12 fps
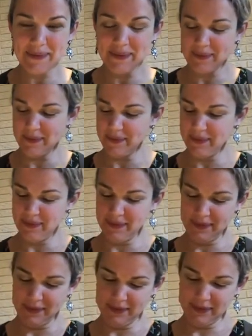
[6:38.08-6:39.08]

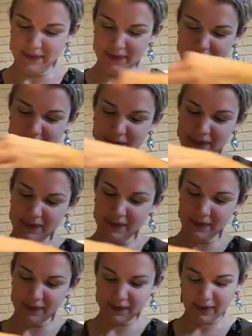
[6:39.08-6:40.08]

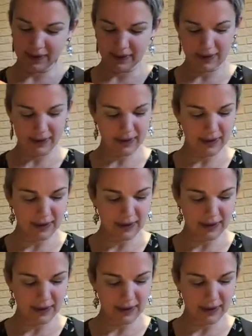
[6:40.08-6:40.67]
No one is speaking in this clip.